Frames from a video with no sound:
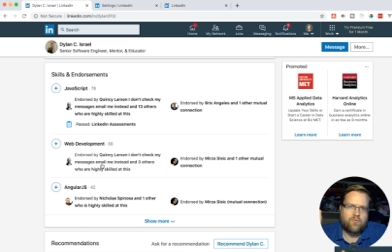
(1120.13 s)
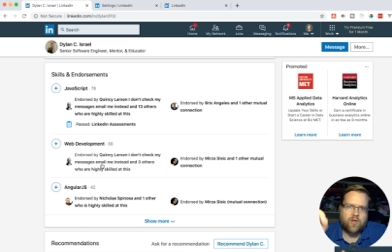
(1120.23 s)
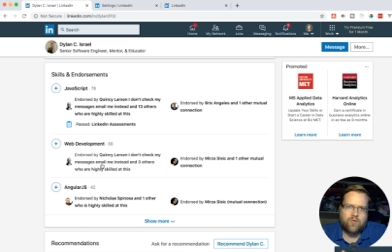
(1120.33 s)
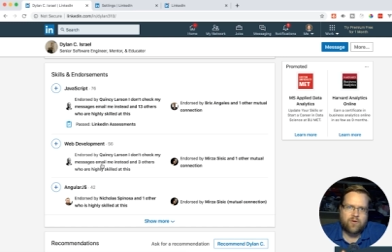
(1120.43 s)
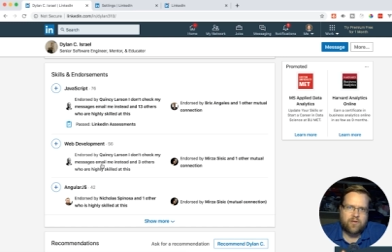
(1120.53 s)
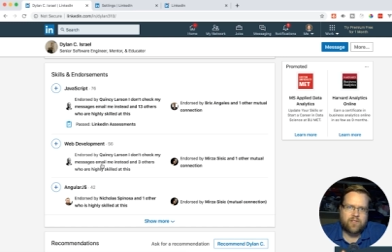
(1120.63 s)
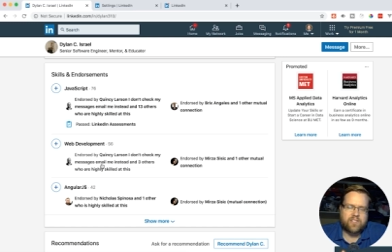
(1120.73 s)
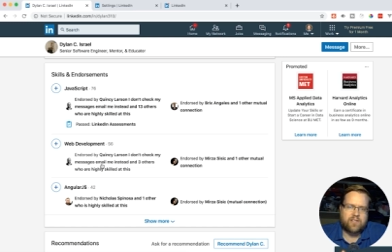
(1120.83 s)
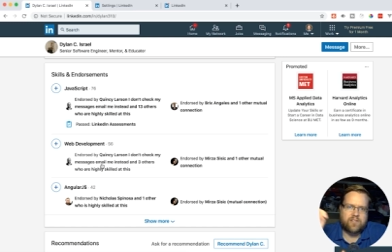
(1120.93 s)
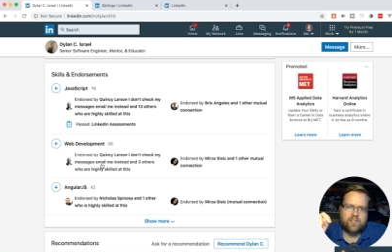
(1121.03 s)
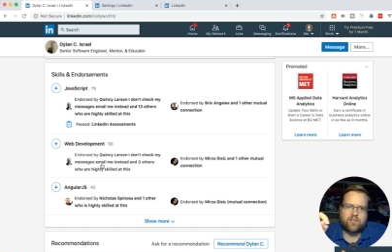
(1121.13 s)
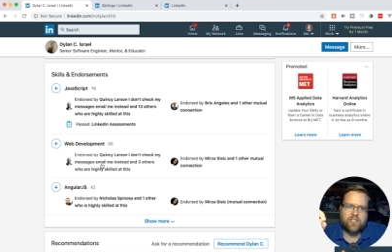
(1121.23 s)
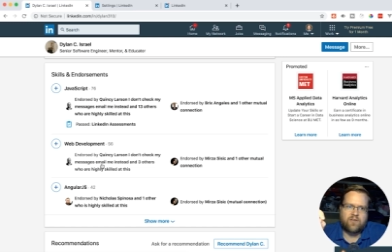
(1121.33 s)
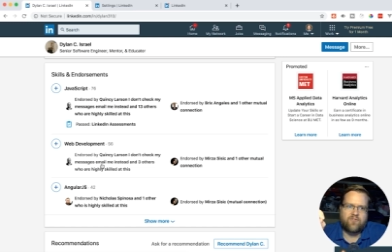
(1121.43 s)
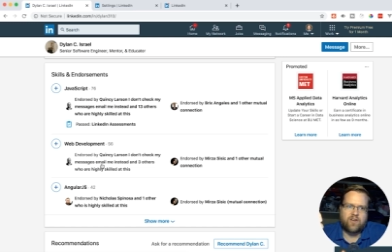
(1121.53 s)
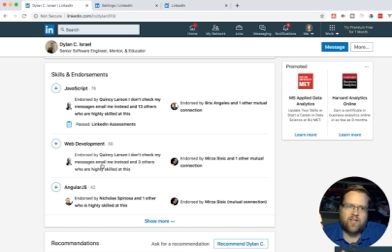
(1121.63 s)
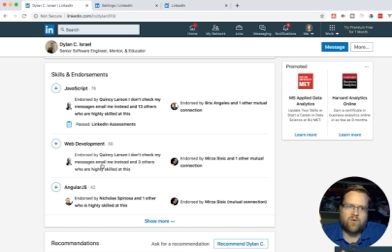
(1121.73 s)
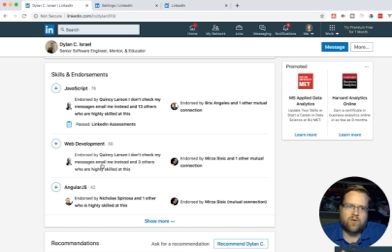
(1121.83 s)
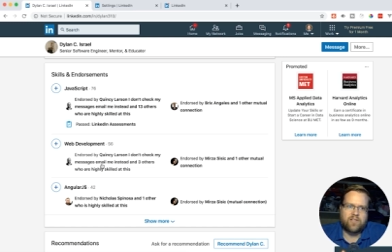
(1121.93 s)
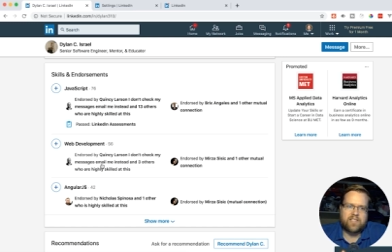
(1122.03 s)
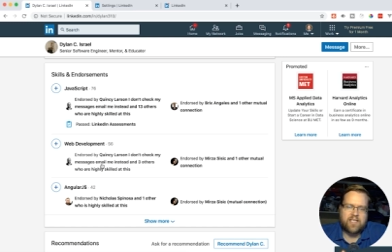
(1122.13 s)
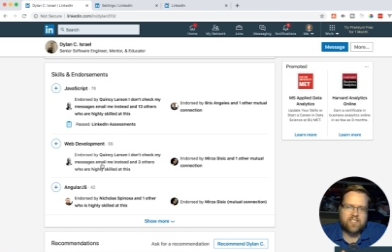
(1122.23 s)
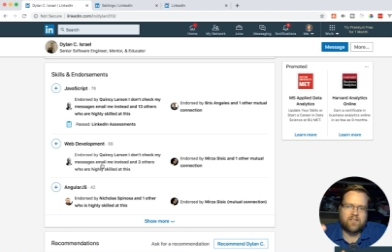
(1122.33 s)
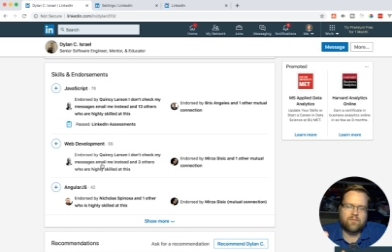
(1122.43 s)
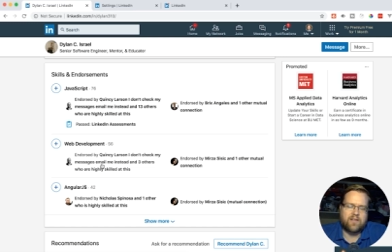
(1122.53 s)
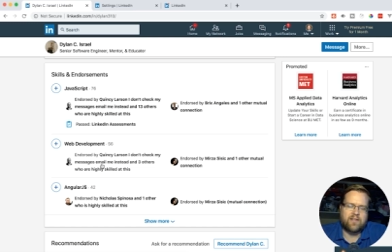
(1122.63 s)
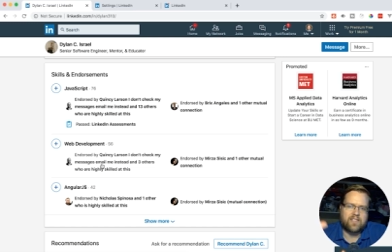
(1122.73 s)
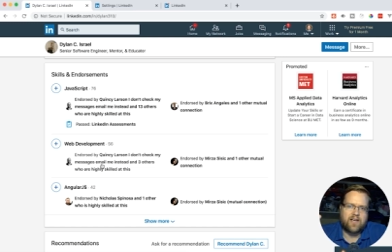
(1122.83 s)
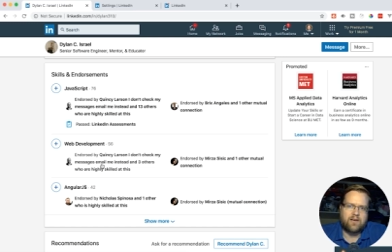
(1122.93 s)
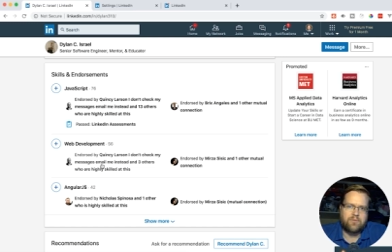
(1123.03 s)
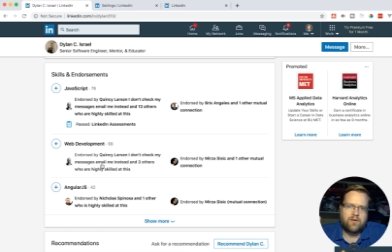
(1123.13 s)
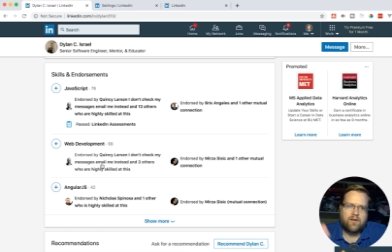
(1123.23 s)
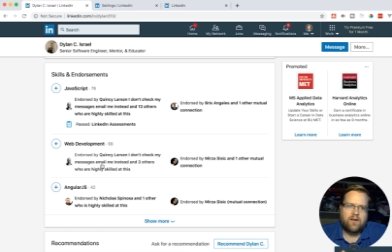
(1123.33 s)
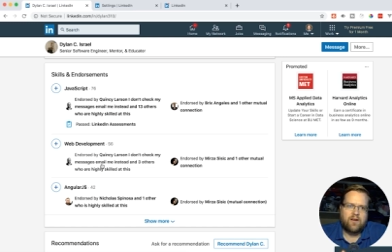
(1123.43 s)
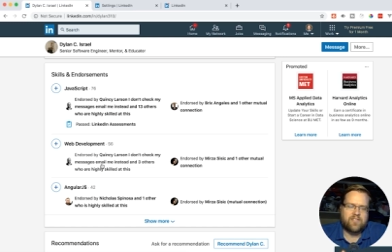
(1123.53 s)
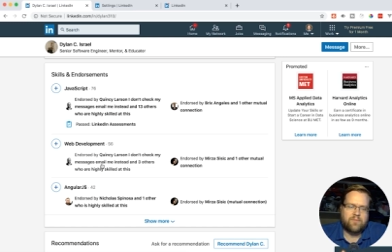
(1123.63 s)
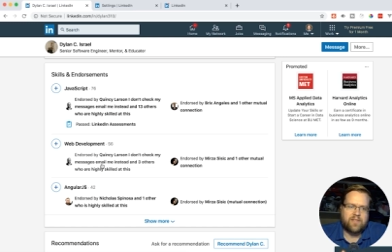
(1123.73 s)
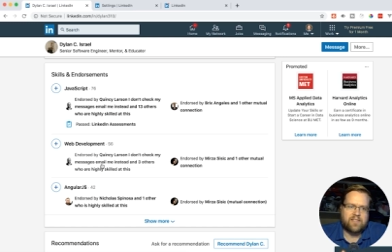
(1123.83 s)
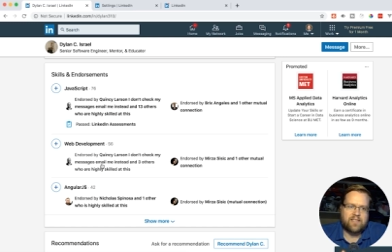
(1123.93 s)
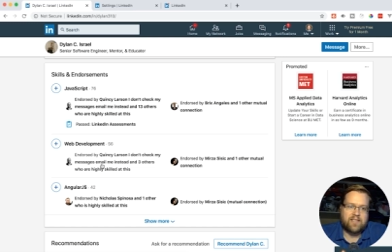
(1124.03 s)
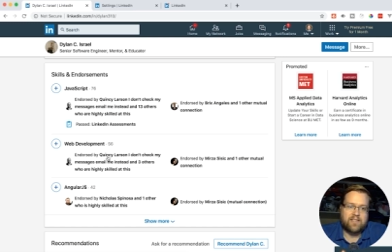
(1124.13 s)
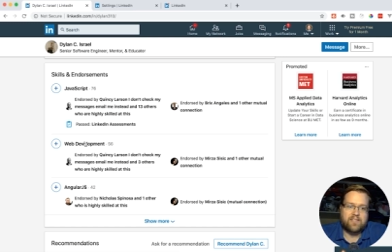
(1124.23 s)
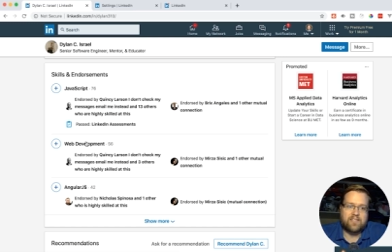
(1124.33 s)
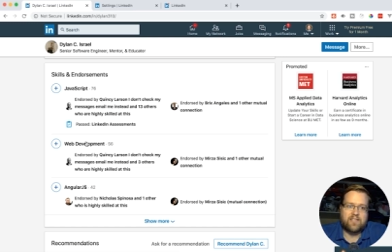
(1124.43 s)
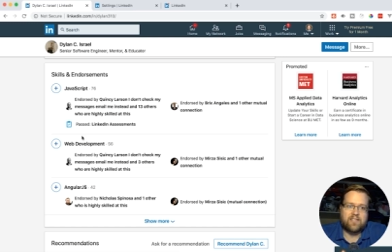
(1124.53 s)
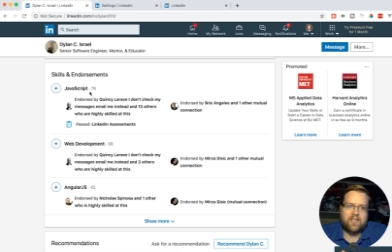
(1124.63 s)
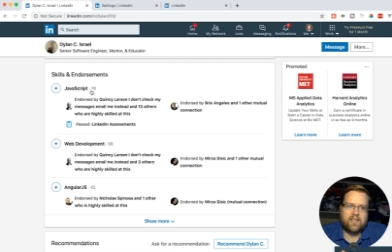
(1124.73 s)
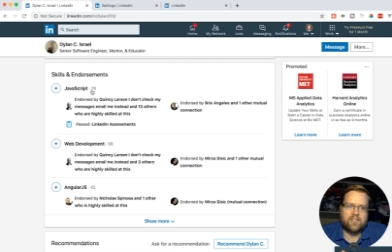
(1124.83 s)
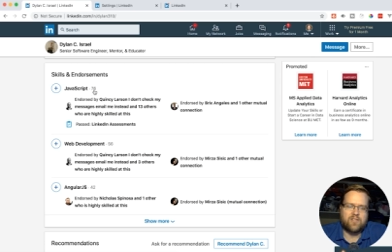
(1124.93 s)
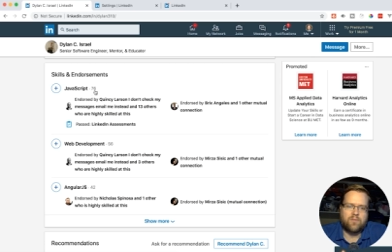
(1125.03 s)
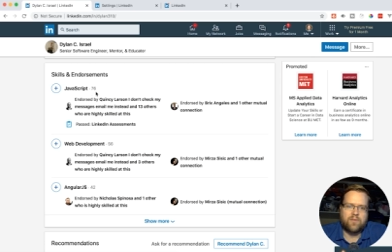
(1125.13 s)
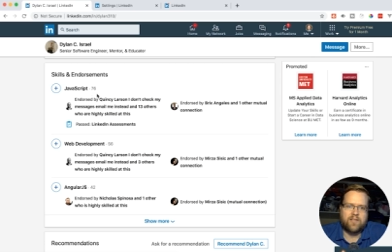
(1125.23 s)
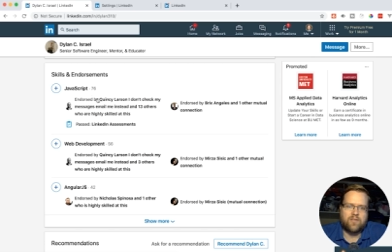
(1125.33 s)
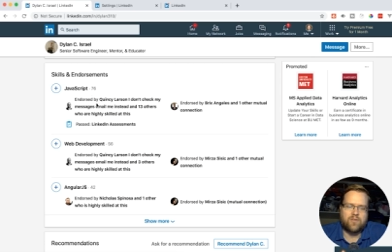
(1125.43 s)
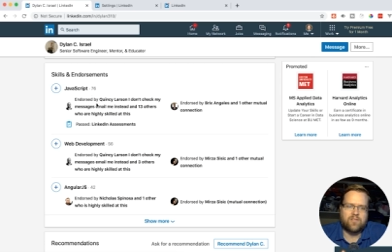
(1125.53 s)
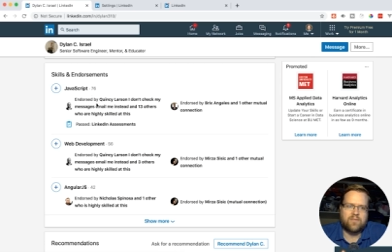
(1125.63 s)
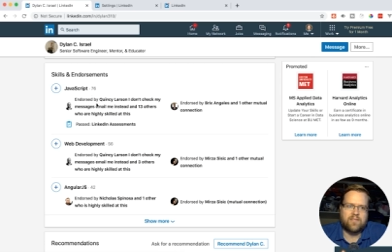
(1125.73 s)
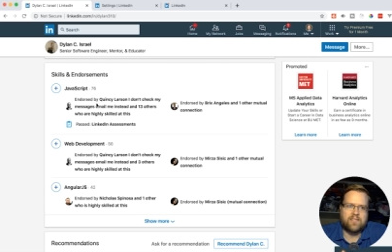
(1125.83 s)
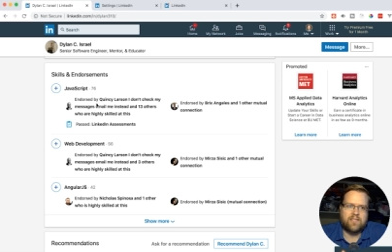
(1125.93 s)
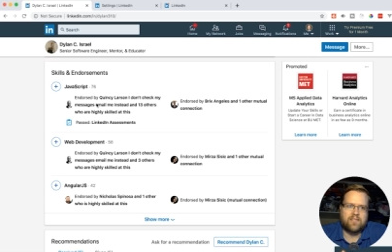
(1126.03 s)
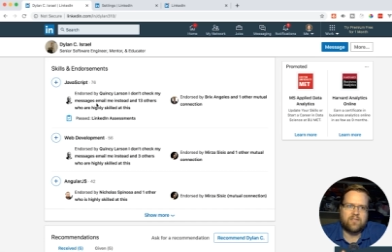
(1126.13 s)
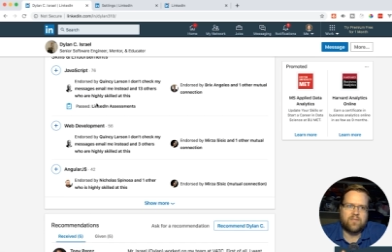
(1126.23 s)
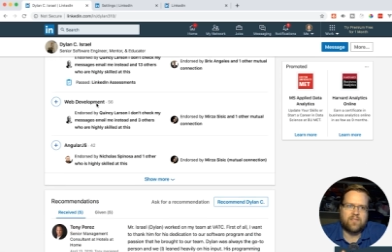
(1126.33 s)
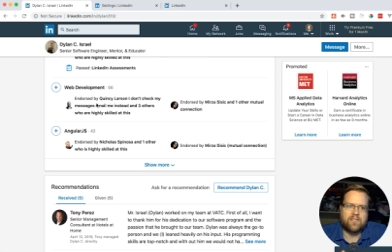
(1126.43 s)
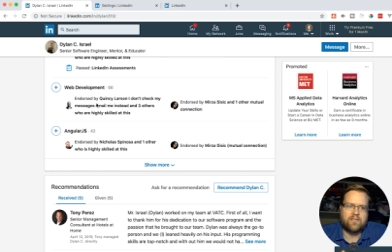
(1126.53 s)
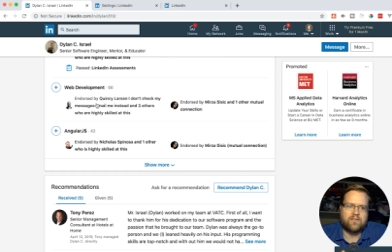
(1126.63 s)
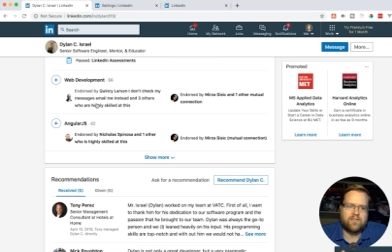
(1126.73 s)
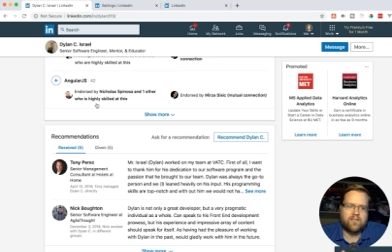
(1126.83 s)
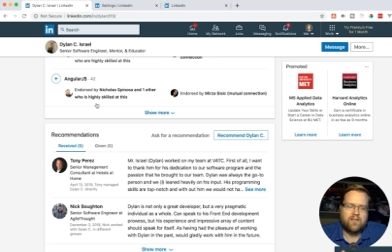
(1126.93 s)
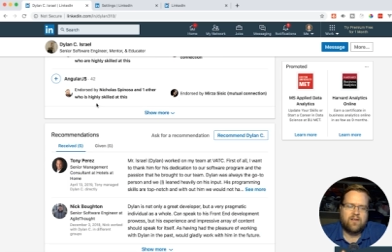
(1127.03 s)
recruiters start searching for keywords, he's going to be on the top of some of these lists because he has so many endorsements and so many skills.